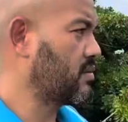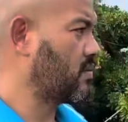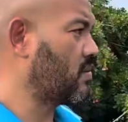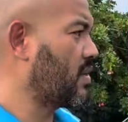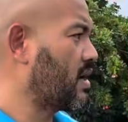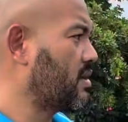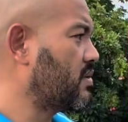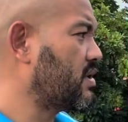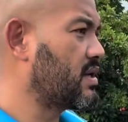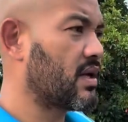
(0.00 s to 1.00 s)
where you
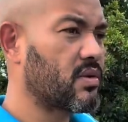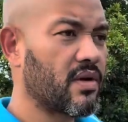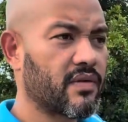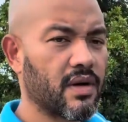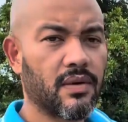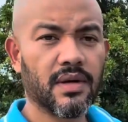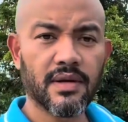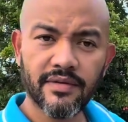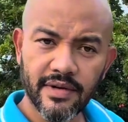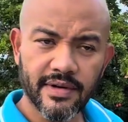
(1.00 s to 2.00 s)
would need a 12 kilowatt
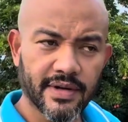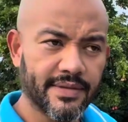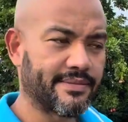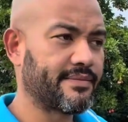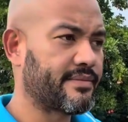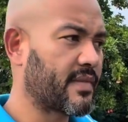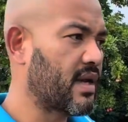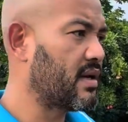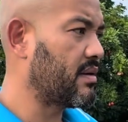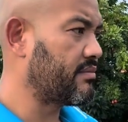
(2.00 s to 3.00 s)
inverter
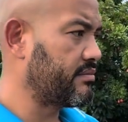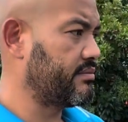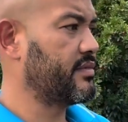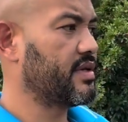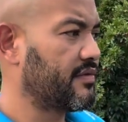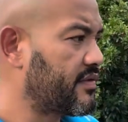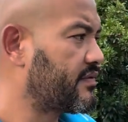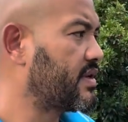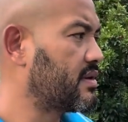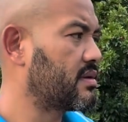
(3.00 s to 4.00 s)
and a, you know
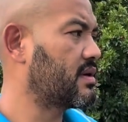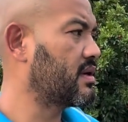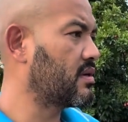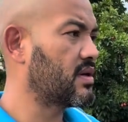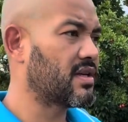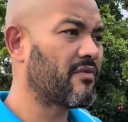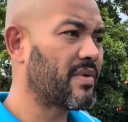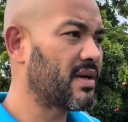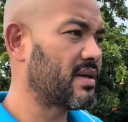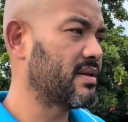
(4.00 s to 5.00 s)
15 kilowatts of
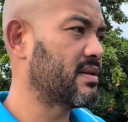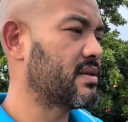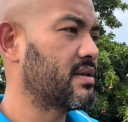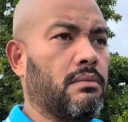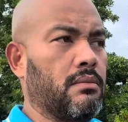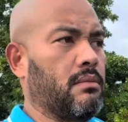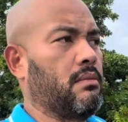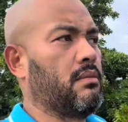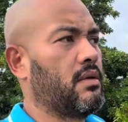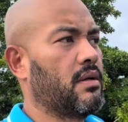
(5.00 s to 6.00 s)
panels.
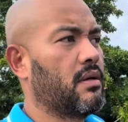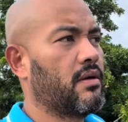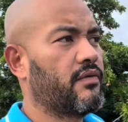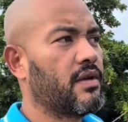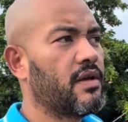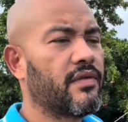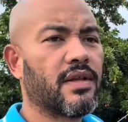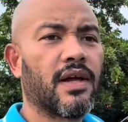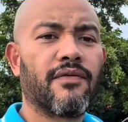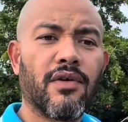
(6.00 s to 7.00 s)
If you live
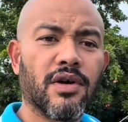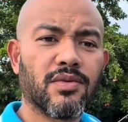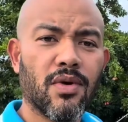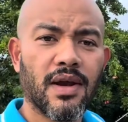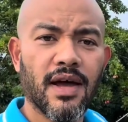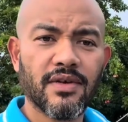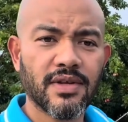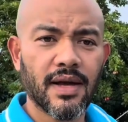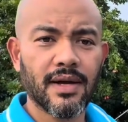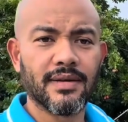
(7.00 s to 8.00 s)
in that first world
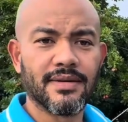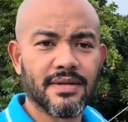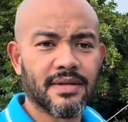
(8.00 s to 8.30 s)
lifestyle,